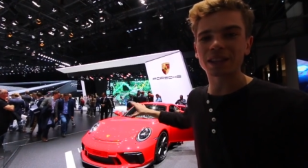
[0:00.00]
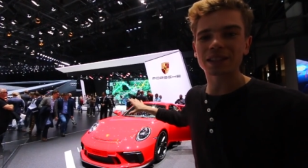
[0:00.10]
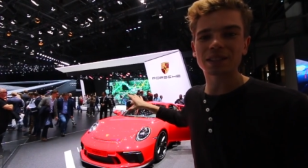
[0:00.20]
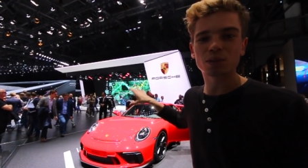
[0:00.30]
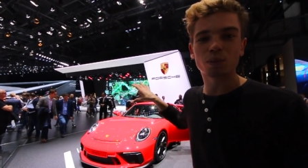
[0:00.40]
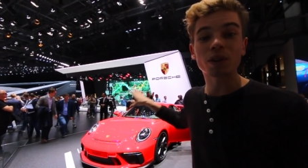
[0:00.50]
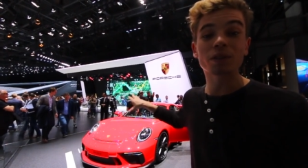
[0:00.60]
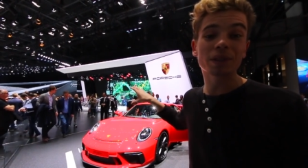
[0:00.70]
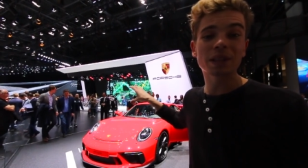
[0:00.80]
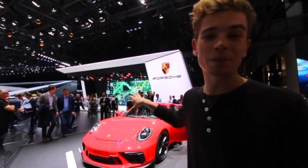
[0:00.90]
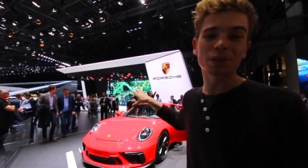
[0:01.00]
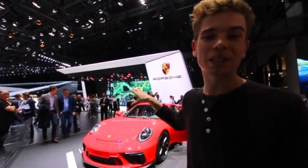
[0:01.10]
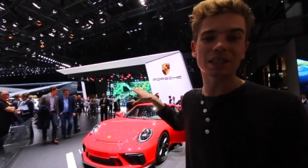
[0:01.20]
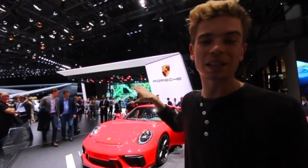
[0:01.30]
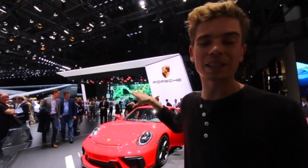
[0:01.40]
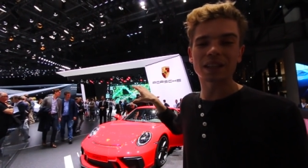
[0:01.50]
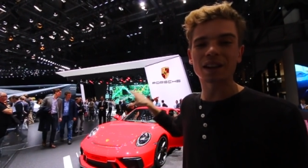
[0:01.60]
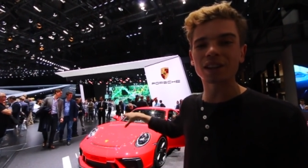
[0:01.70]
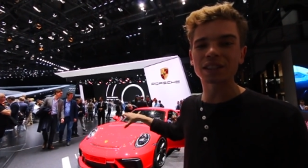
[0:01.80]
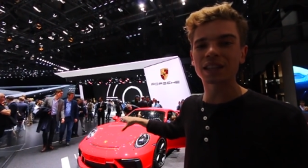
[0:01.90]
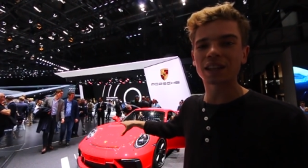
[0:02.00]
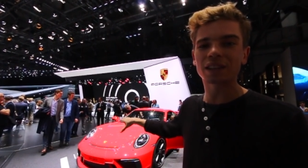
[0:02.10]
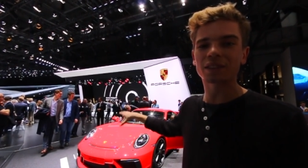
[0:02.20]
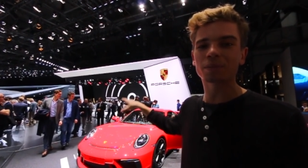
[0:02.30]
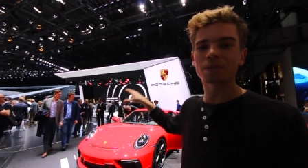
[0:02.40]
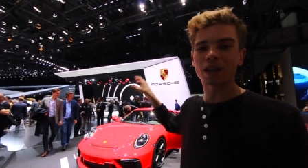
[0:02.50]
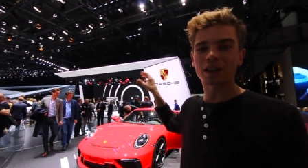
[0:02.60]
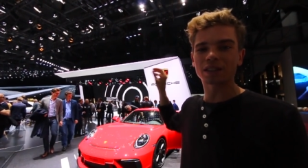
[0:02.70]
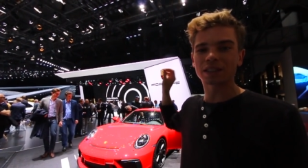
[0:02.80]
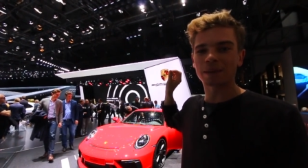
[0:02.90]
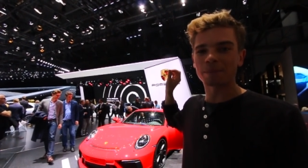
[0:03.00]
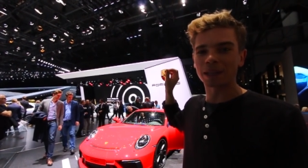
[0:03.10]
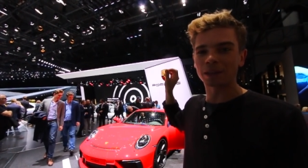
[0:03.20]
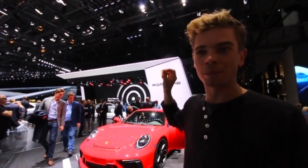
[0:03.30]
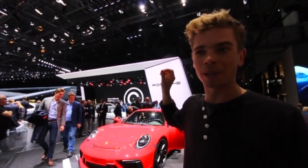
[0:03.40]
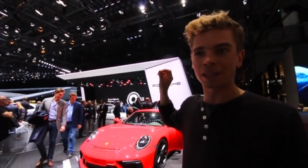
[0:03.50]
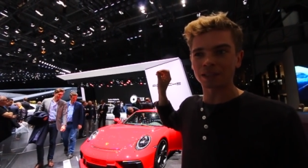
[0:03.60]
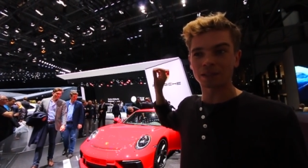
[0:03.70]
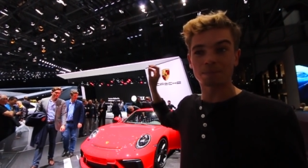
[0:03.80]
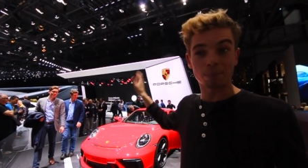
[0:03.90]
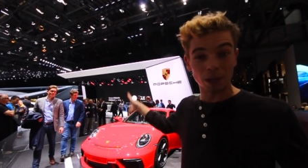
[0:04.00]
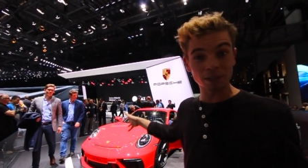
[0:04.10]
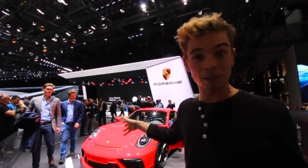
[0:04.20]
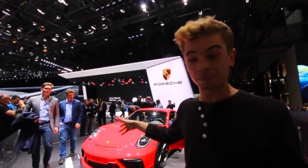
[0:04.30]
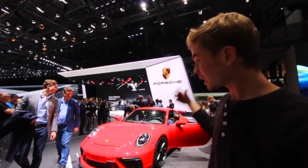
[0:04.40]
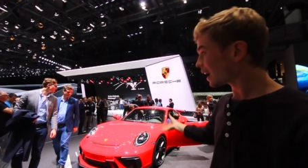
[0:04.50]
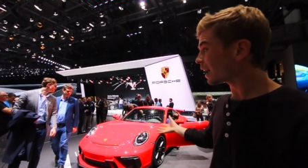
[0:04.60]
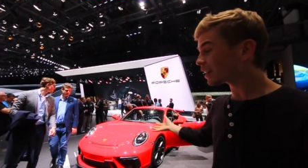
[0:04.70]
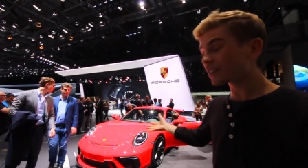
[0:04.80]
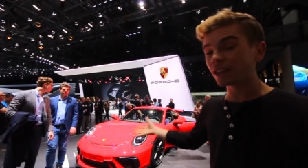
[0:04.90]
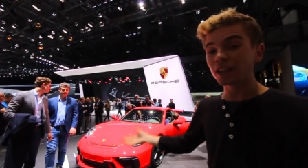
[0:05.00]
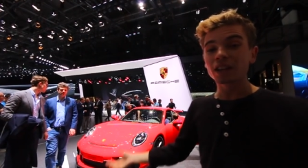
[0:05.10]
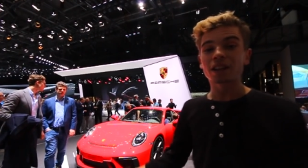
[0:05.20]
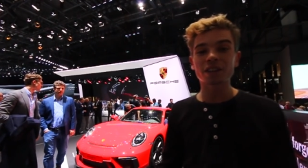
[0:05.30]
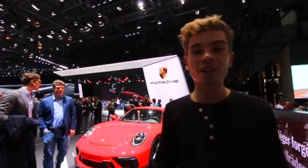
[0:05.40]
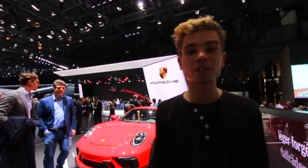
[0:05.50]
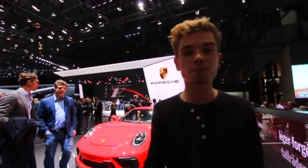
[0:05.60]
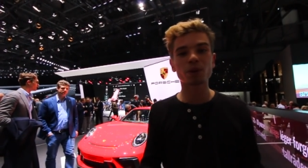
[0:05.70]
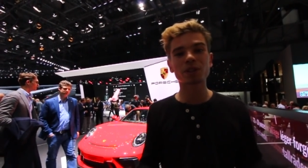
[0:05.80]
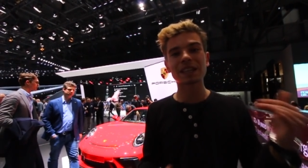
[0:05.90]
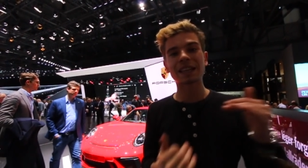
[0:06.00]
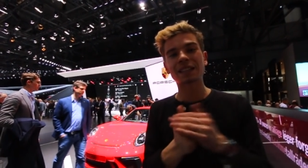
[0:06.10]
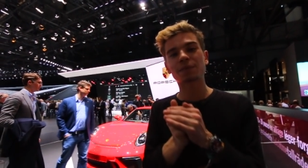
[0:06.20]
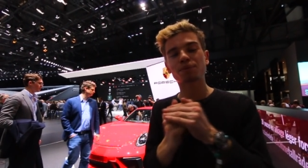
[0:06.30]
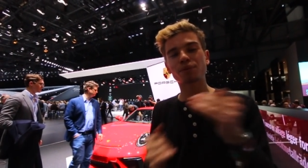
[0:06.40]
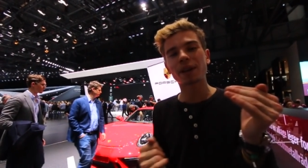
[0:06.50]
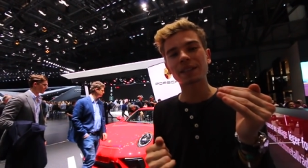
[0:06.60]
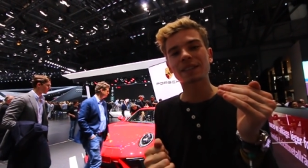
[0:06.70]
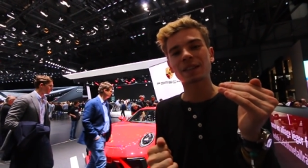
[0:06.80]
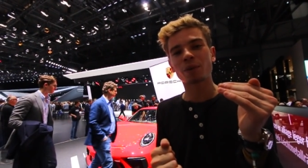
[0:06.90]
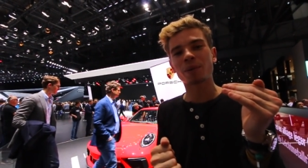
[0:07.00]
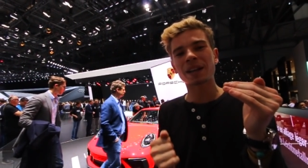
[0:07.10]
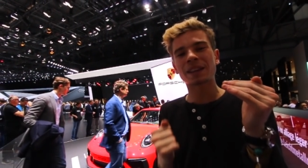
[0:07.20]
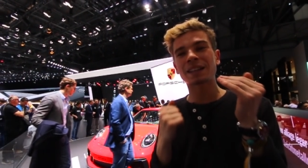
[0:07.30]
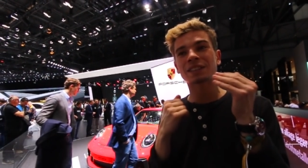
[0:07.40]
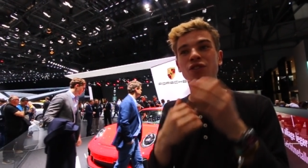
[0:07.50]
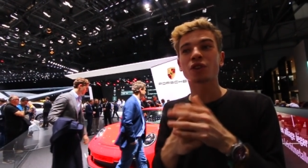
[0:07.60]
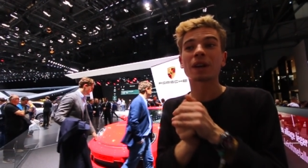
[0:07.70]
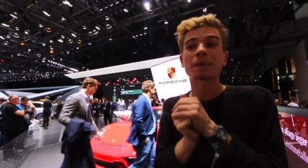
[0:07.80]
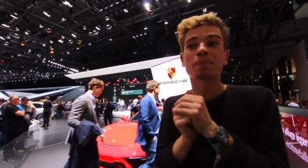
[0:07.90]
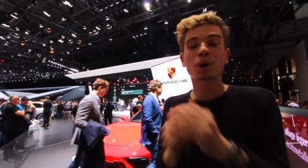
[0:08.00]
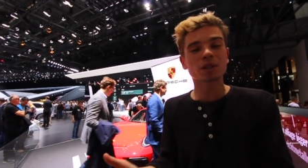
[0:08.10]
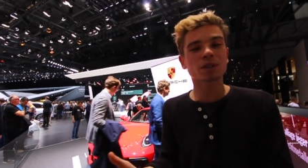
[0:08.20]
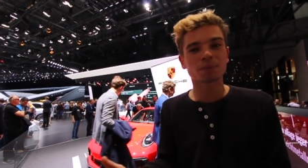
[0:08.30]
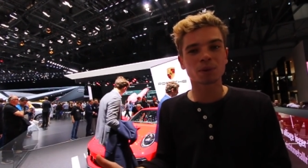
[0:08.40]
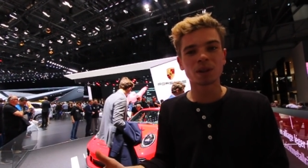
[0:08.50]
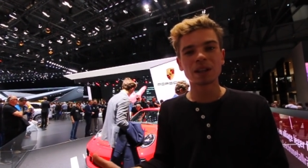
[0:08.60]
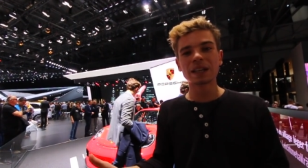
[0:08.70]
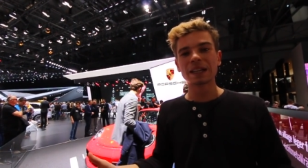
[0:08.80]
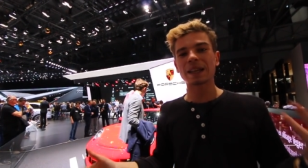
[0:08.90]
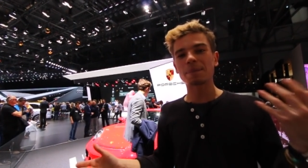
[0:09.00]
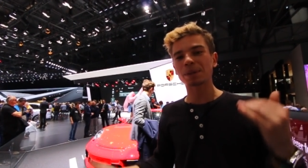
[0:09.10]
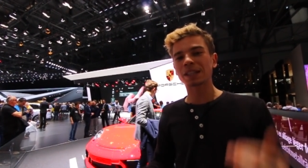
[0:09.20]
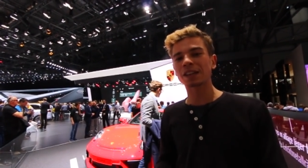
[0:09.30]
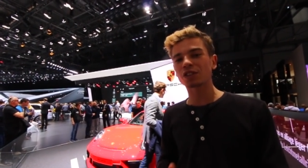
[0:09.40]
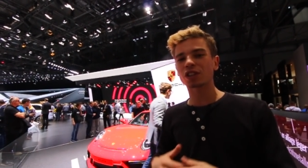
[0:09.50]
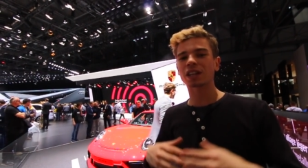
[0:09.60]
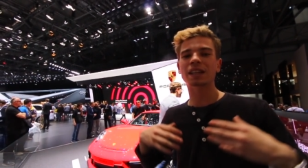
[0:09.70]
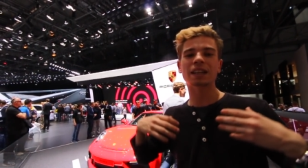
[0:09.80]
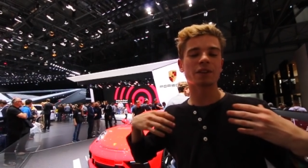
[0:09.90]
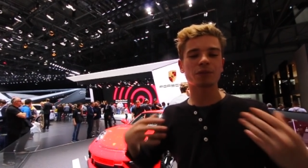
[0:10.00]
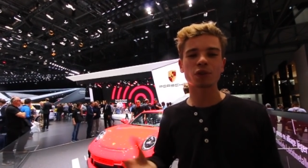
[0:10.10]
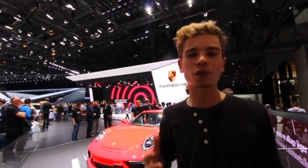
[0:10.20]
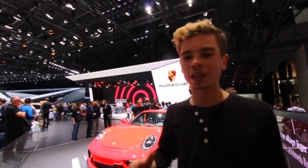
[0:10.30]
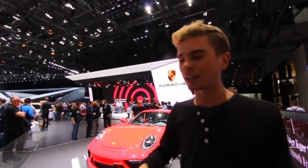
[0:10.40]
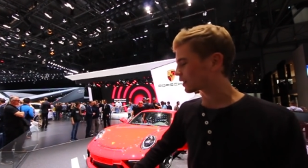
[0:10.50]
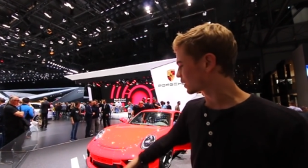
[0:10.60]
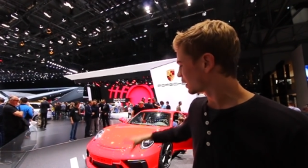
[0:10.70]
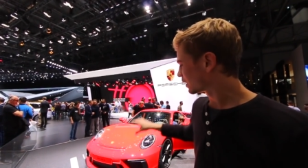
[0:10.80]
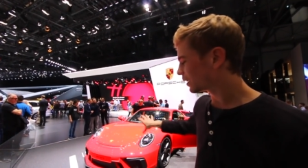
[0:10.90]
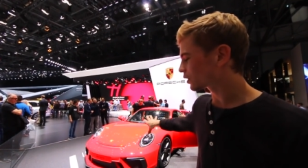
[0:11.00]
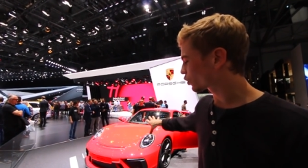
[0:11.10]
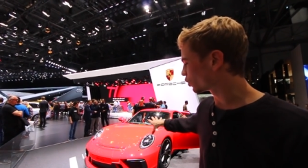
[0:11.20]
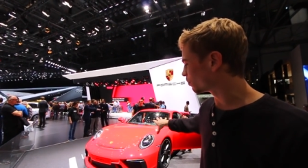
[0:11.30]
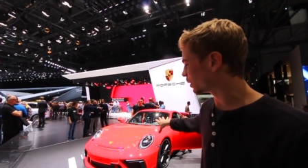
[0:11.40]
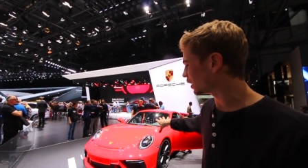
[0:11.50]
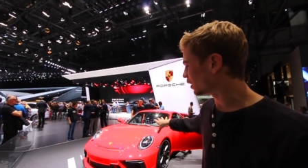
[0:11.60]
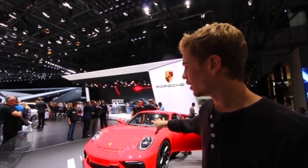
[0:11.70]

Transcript: think this is one of the most exciting cars here and the cars that made the biggest buzz. And another is because it is priced in a way that it's not impossible that potentially in a few years this could be